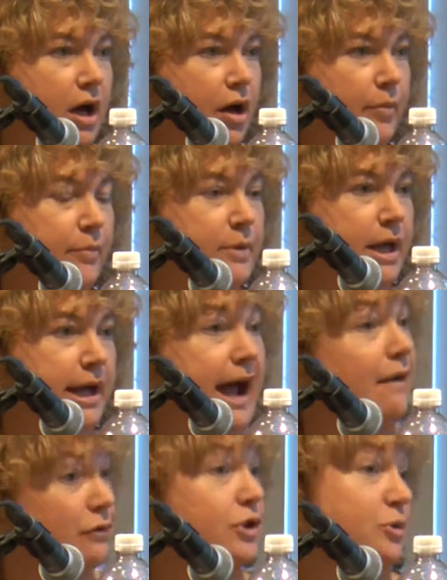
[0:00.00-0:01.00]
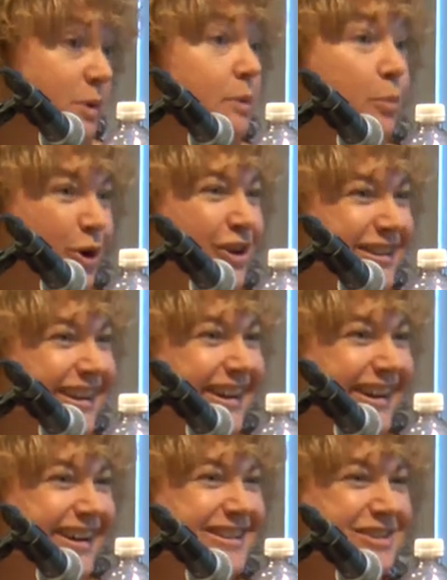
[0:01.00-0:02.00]
um, average people,
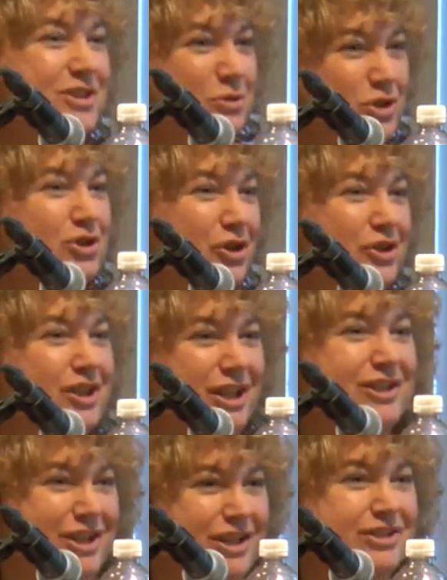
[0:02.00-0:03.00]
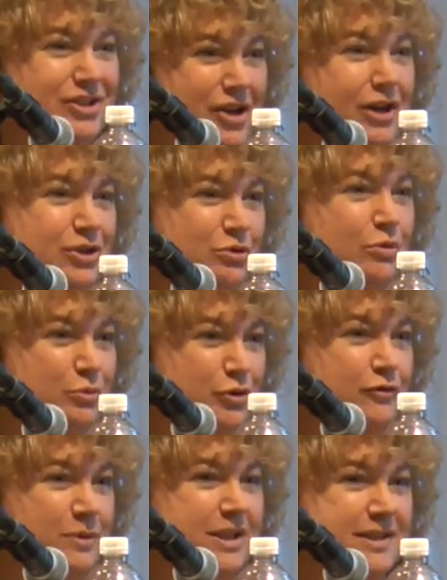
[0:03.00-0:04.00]
uh, social and, and intellectual
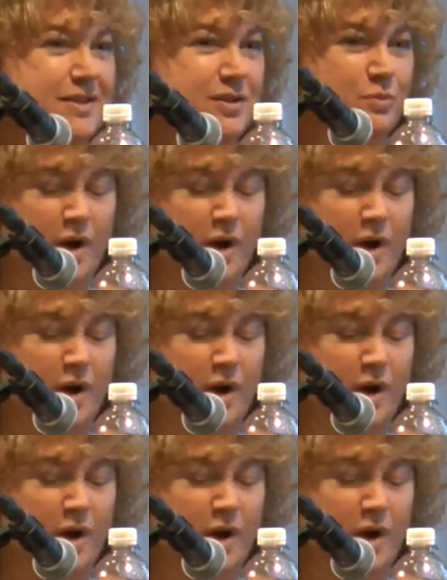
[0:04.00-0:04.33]
movements as